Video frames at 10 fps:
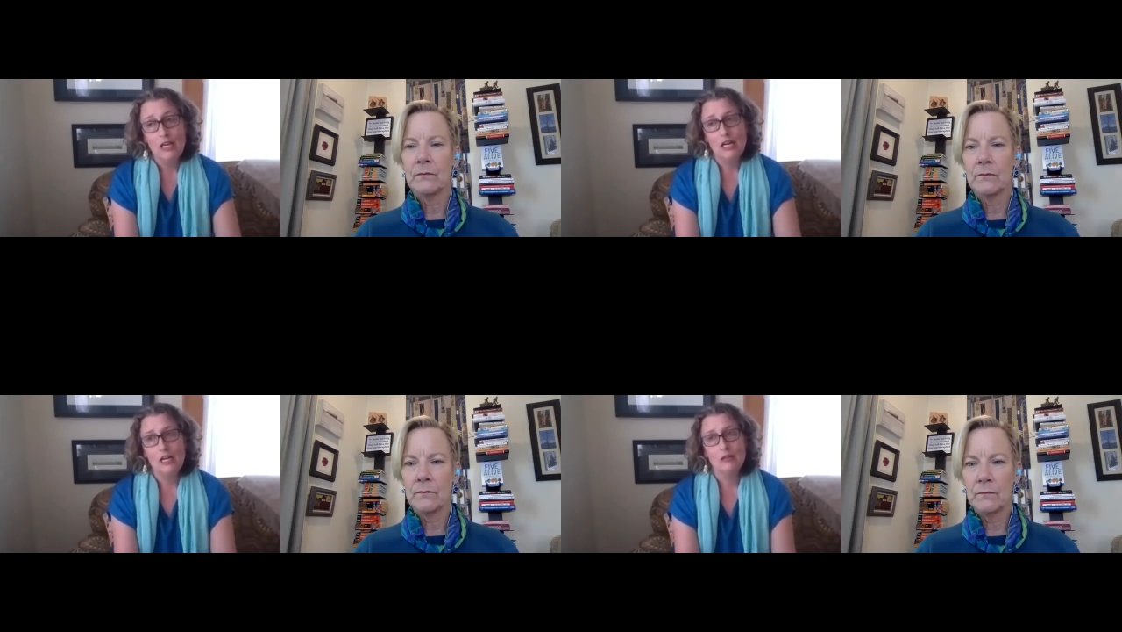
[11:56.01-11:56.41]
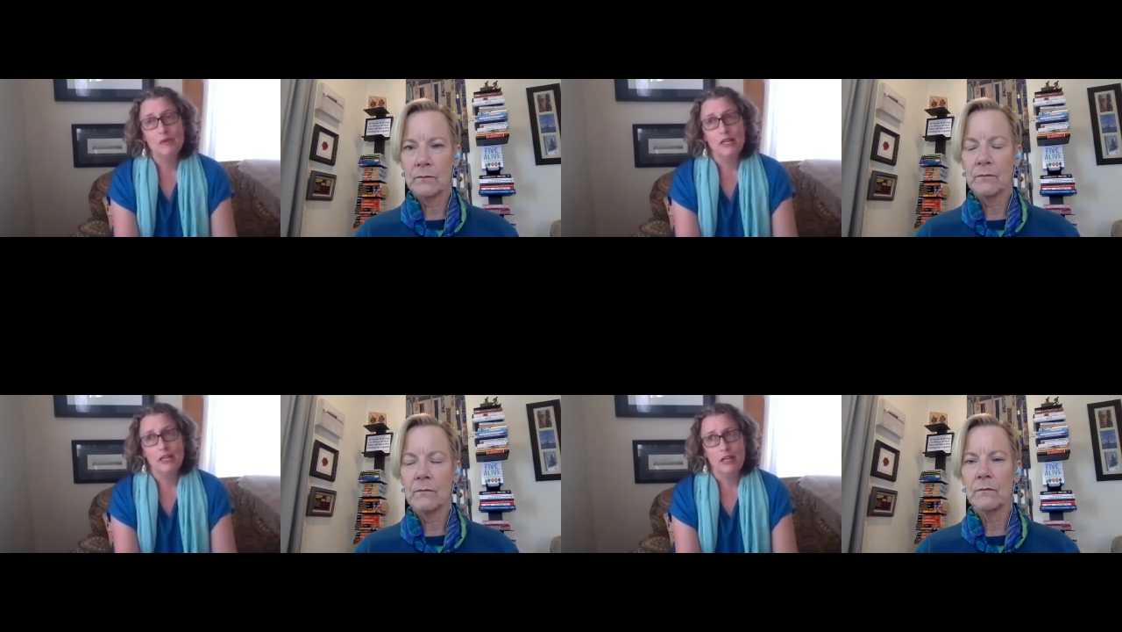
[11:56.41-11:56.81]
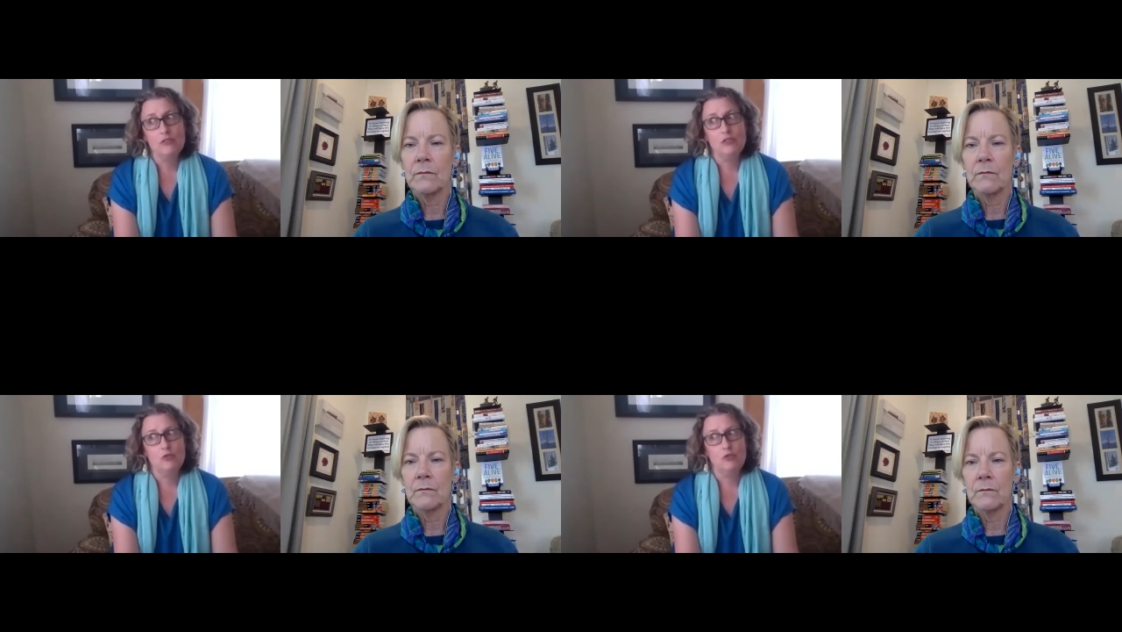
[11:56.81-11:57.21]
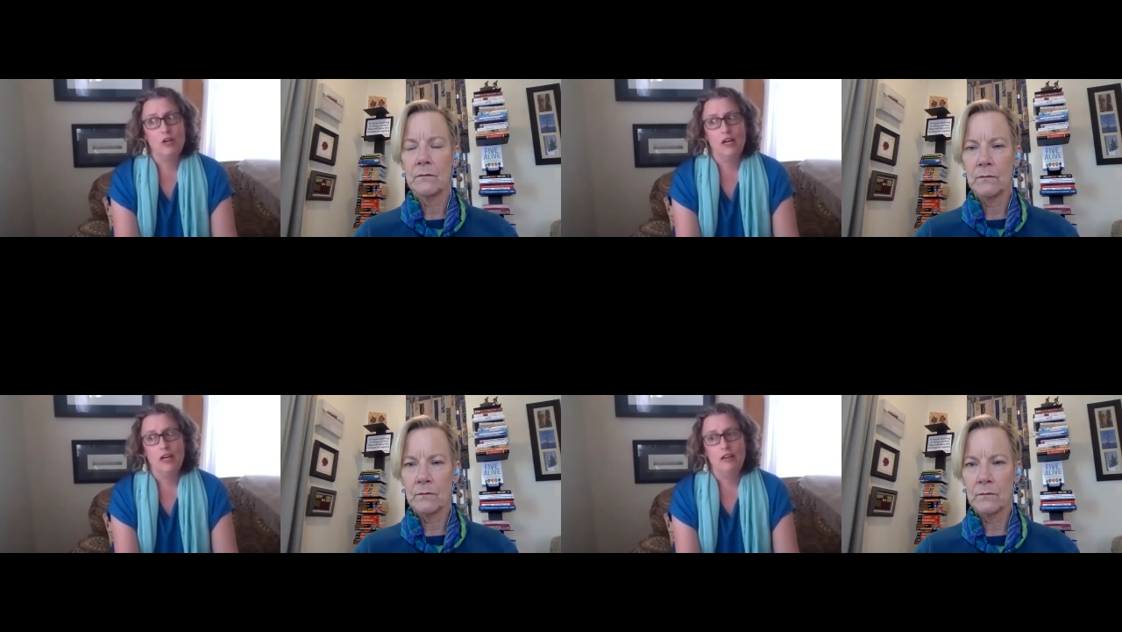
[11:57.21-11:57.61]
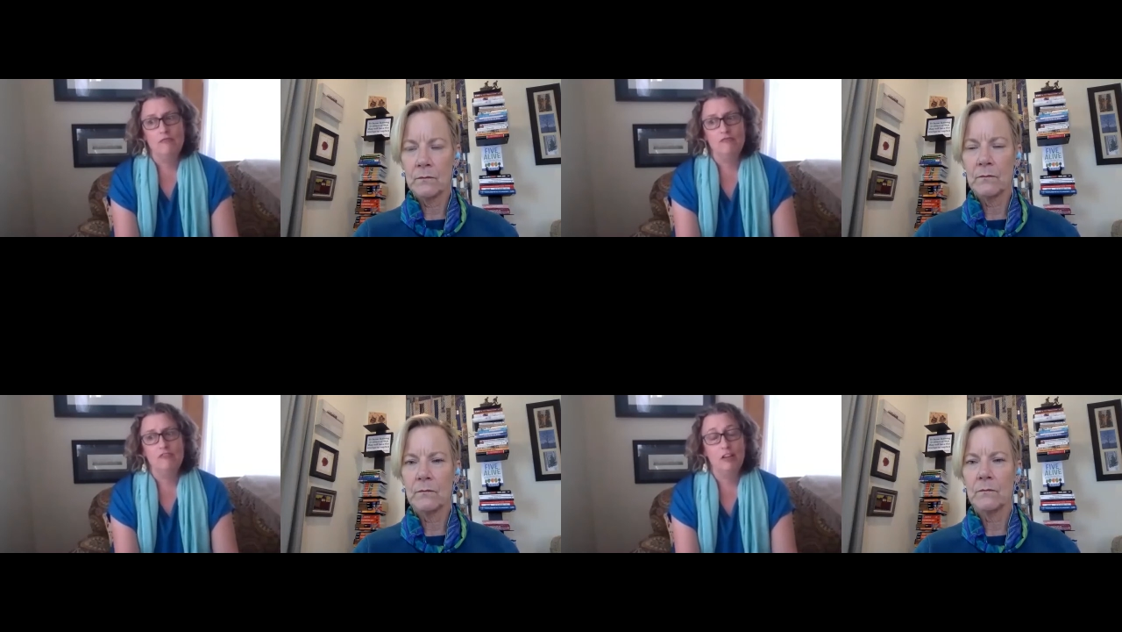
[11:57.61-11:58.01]
Speaker 1: Um, and I also try
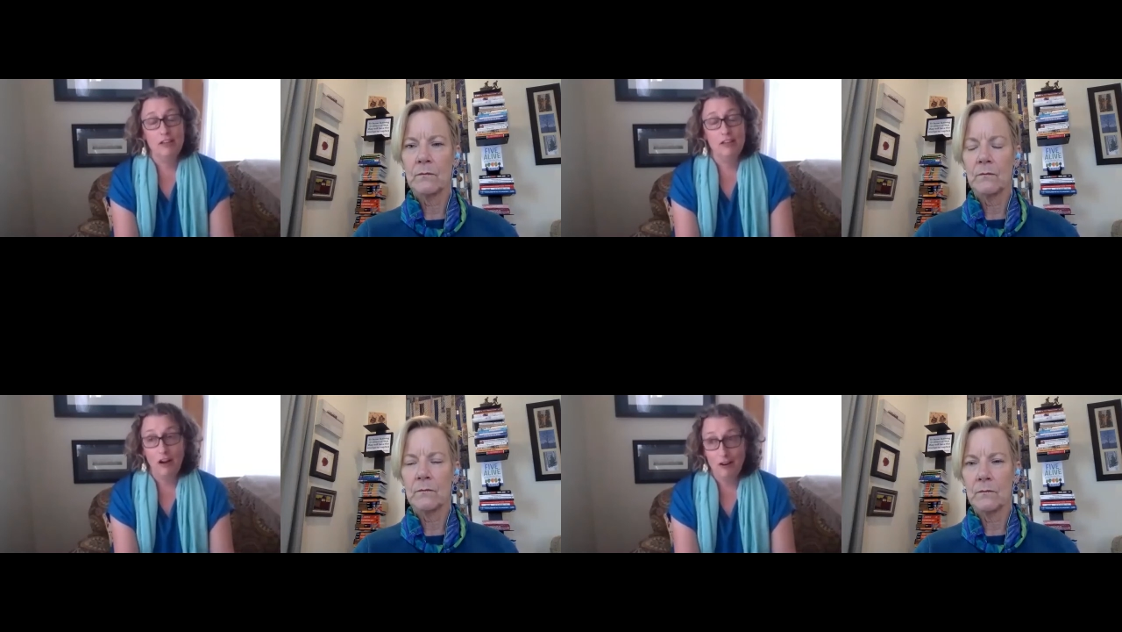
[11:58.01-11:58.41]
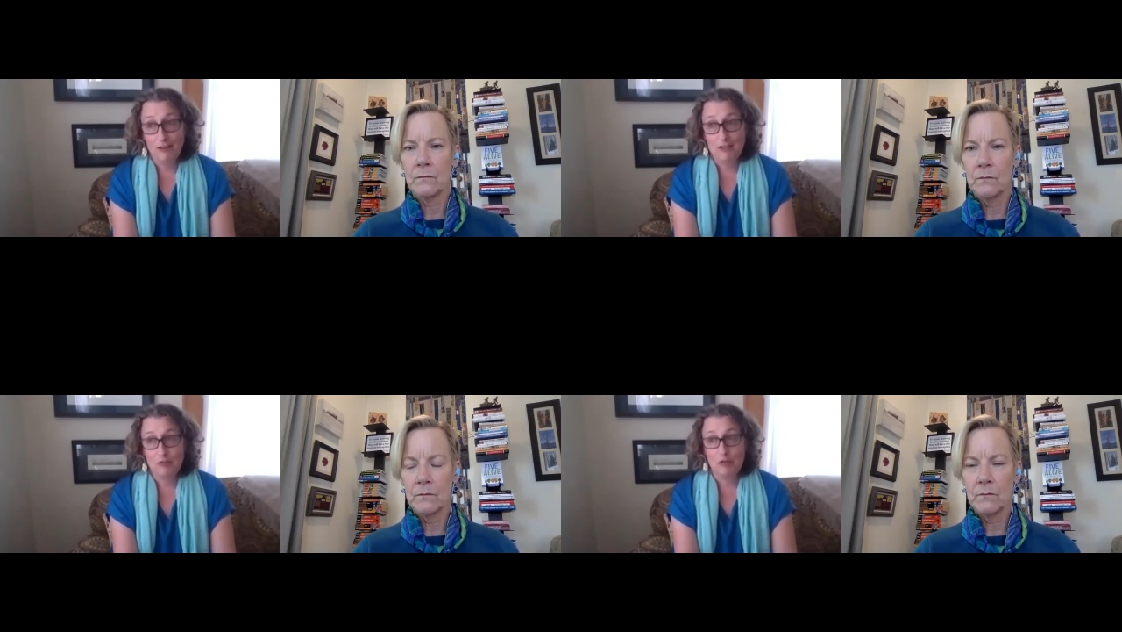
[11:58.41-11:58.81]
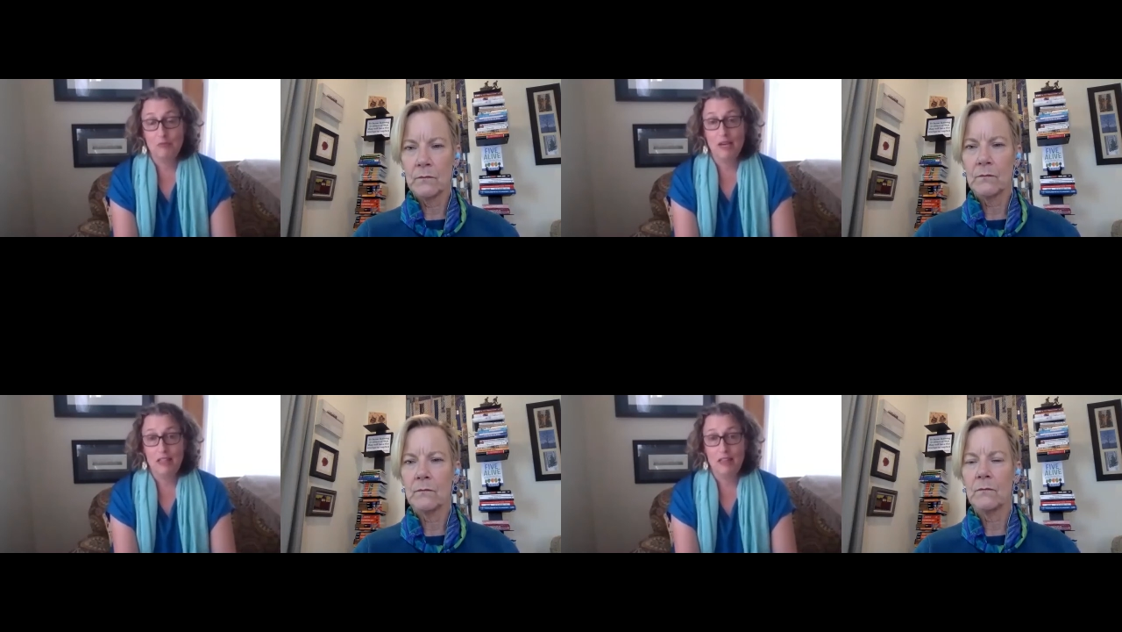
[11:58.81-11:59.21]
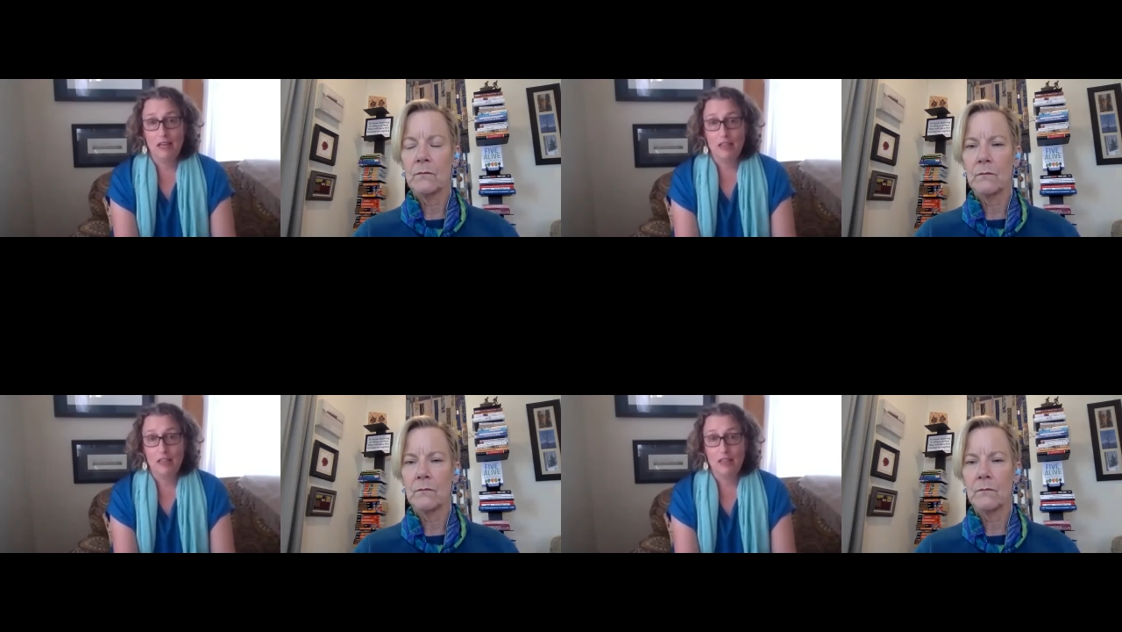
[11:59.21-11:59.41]
very hard to remain that